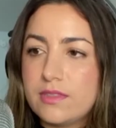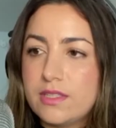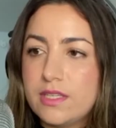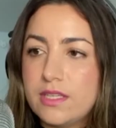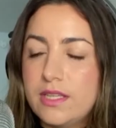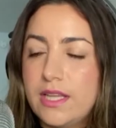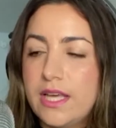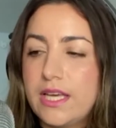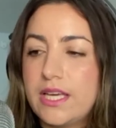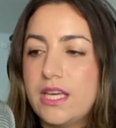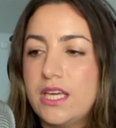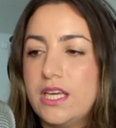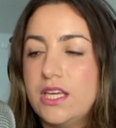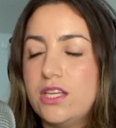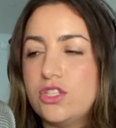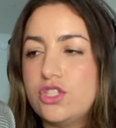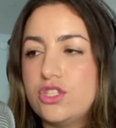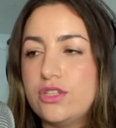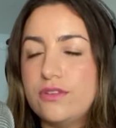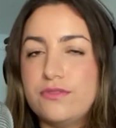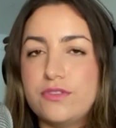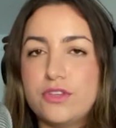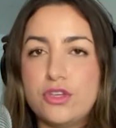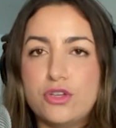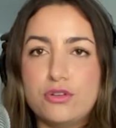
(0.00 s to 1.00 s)
Like
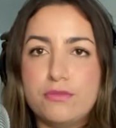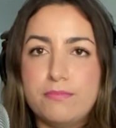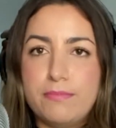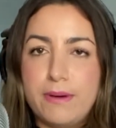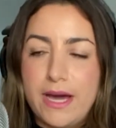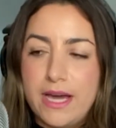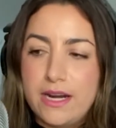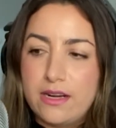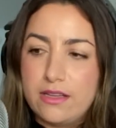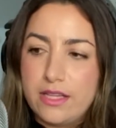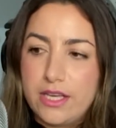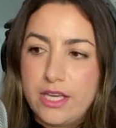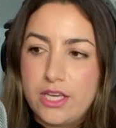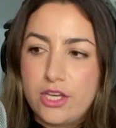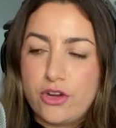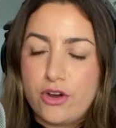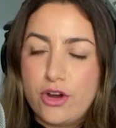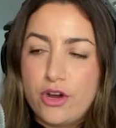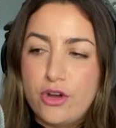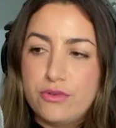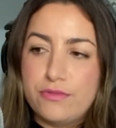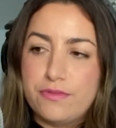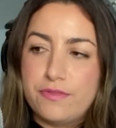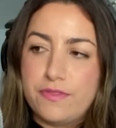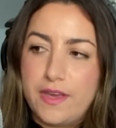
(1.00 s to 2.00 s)
each of you battling
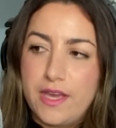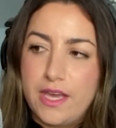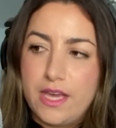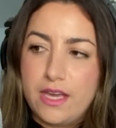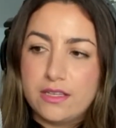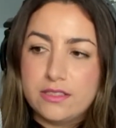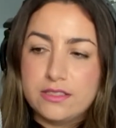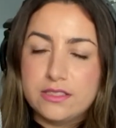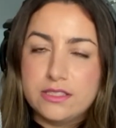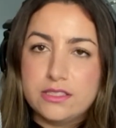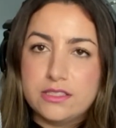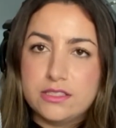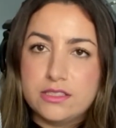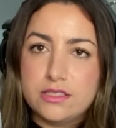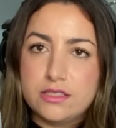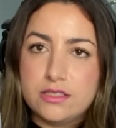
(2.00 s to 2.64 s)
your own things.